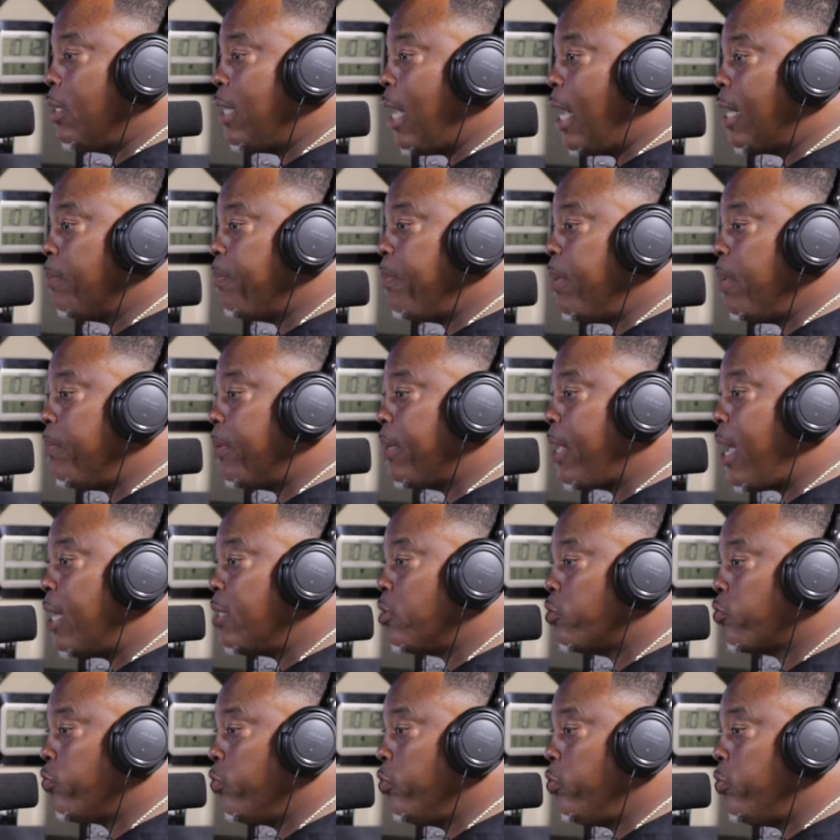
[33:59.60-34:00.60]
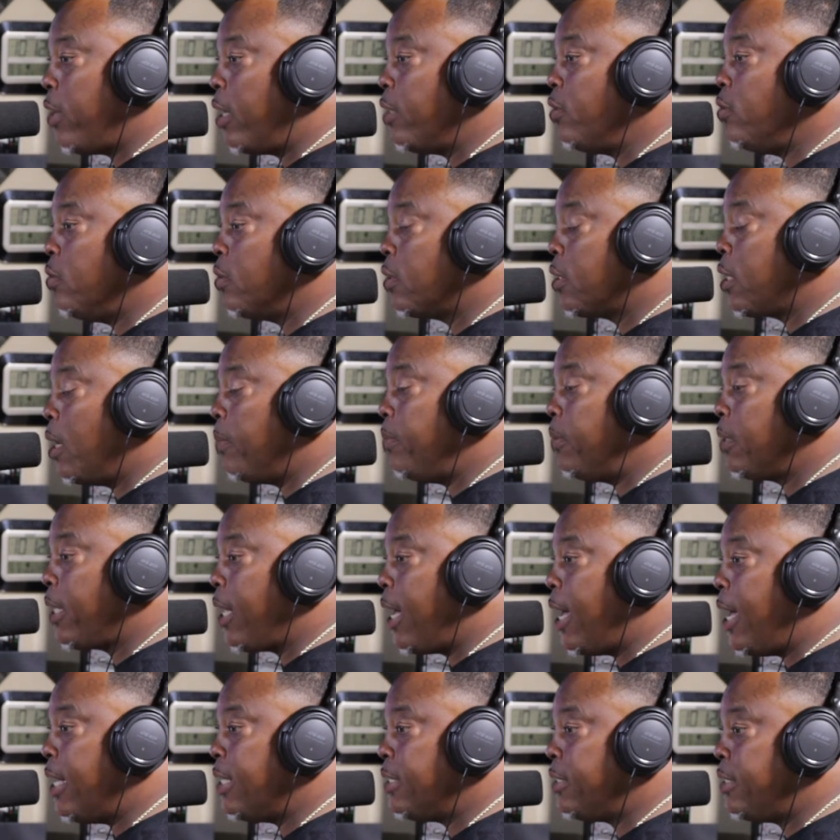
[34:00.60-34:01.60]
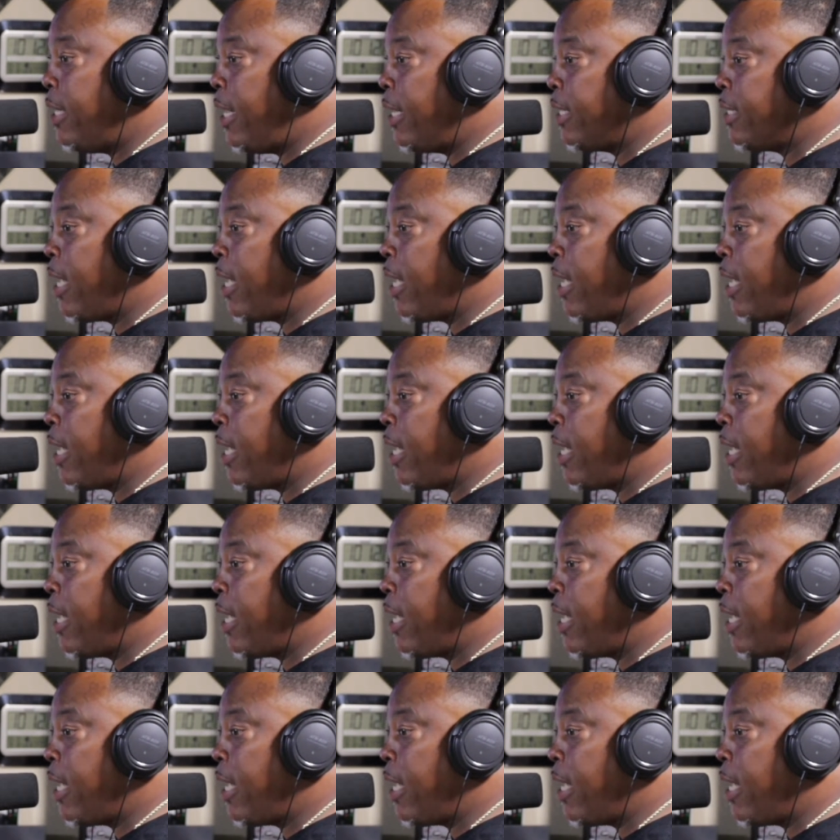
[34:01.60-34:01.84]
so a lot of people got screwed. I know a couple of guys